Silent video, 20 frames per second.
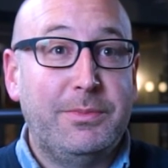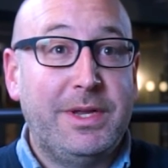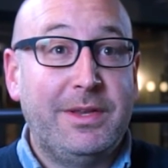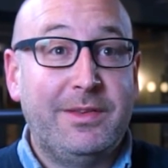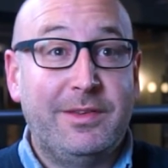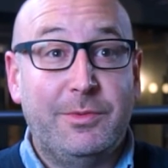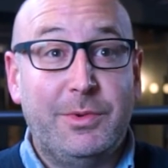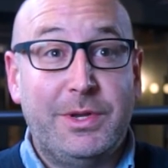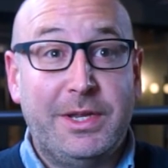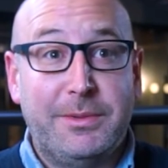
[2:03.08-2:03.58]

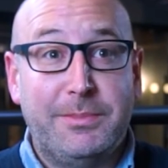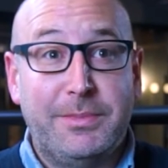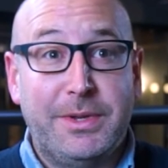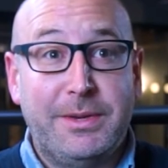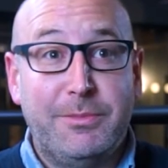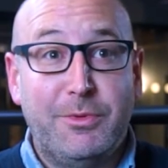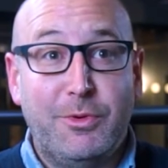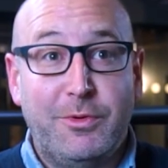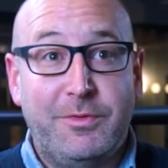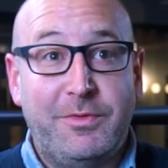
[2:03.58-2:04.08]
means that we can
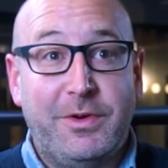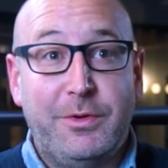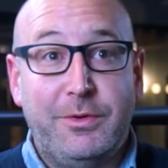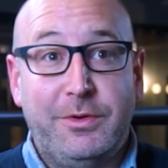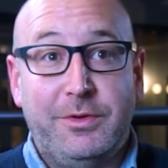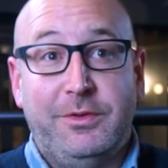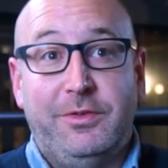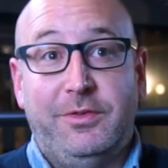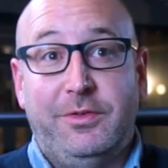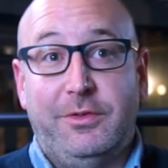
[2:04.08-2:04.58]
be more
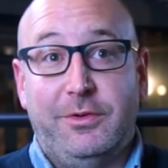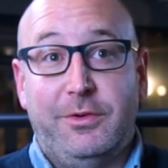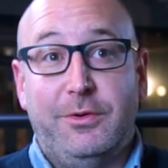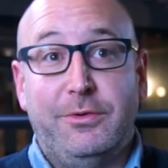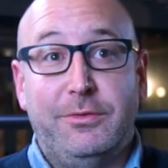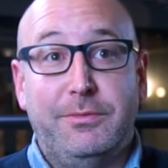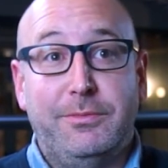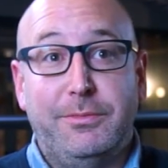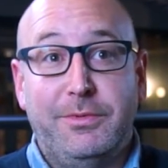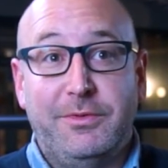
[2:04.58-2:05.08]
focused
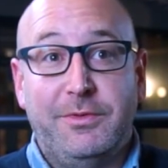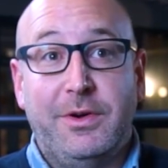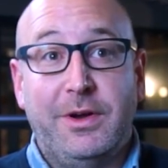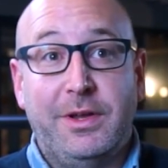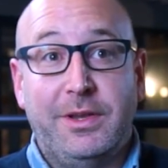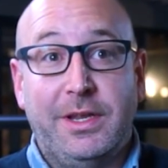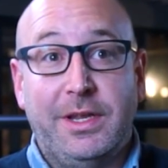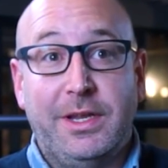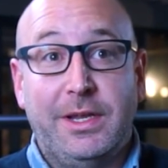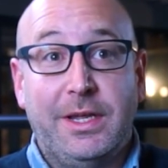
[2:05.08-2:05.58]
on
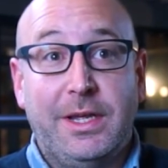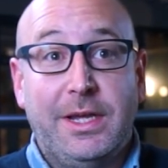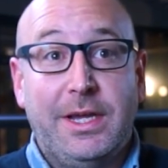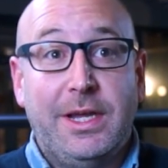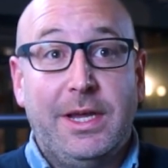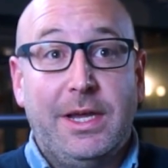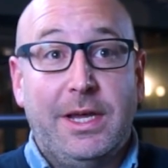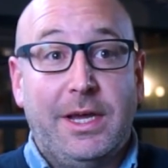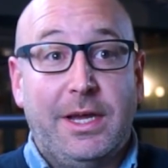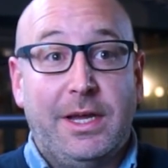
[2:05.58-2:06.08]
providing
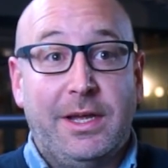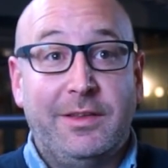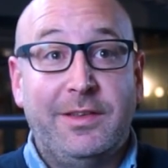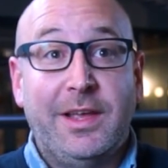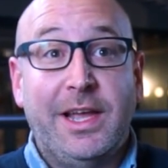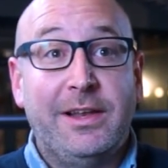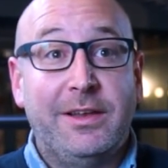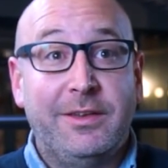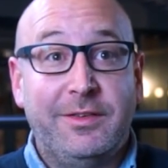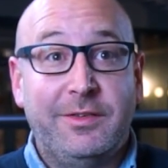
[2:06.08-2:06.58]
a
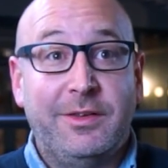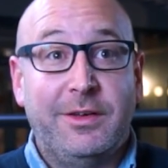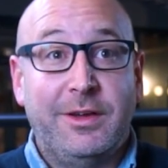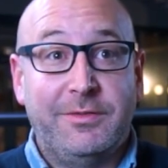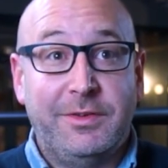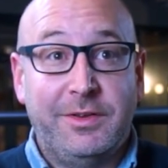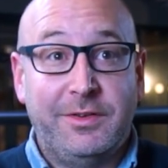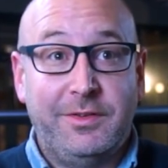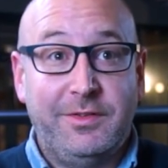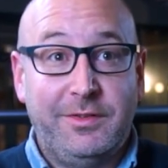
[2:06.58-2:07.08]
tailored
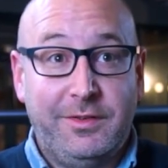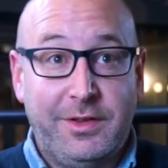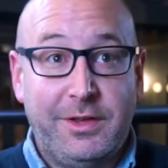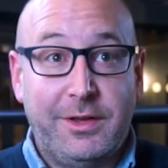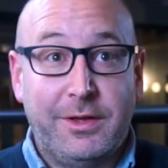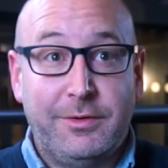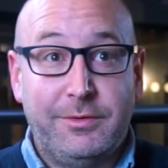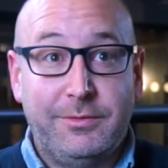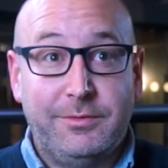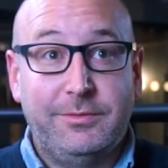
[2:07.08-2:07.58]
service to
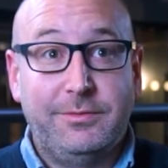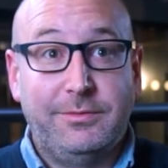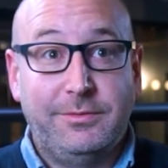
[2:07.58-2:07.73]
you.